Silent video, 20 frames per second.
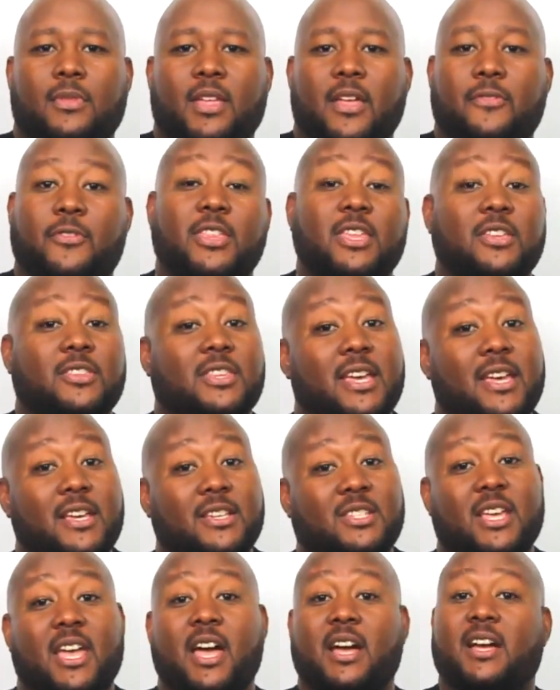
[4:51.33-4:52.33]
If
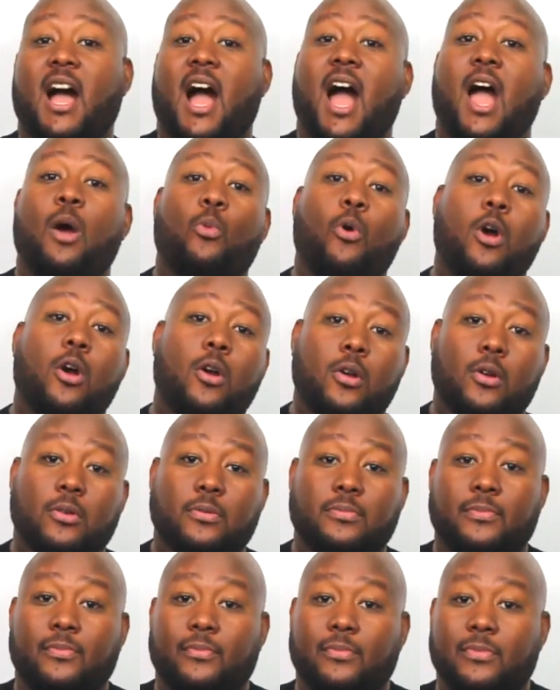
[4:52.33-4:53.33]
anything, say a kind
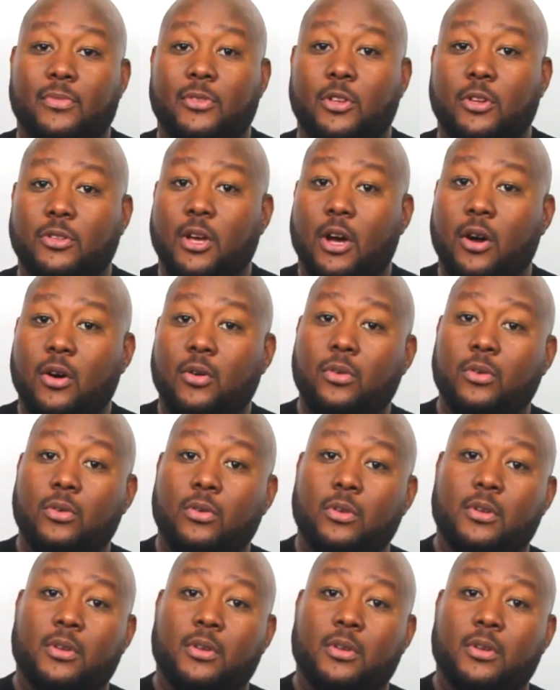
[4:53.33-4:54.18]
word, you know.